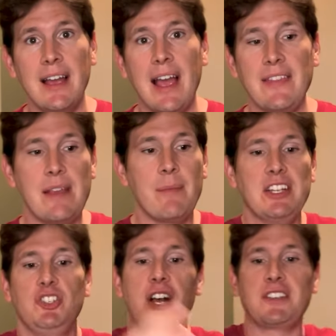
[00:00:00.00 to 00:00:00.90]
And they
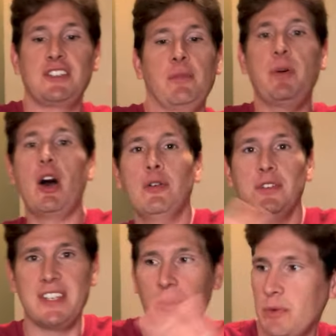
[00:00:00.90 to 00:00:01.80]
might
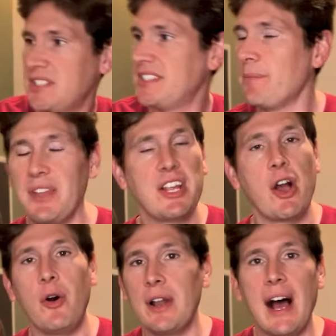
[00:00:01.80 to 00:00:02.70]
juxtapose it with something
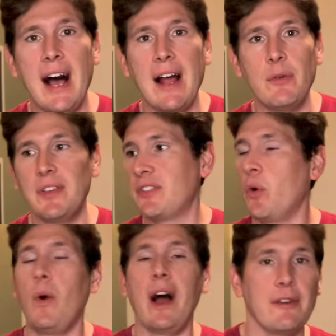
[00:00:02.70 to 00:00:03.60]
going on with the
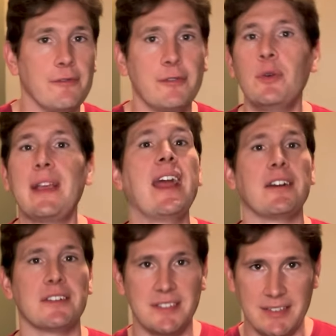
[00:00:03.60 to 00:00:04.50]
wife. Who
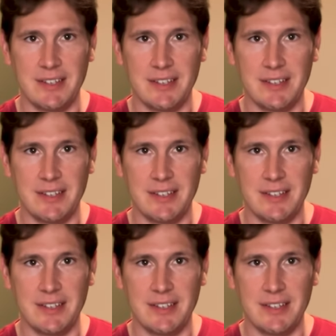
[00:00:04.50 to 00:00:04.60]
cares?